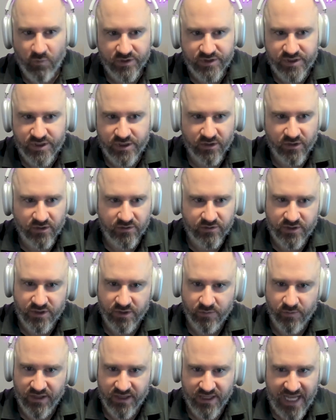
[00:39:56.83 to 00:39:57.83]
Once you're
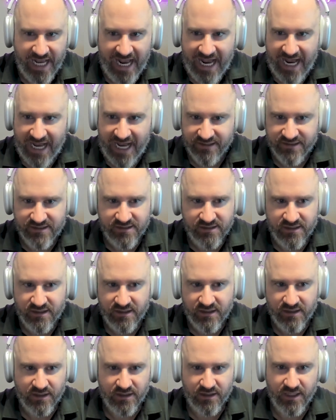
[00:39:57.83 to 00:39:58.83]
doing that,
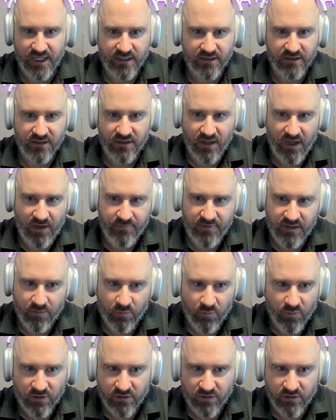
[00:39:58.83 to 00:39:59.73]
then, I mean, the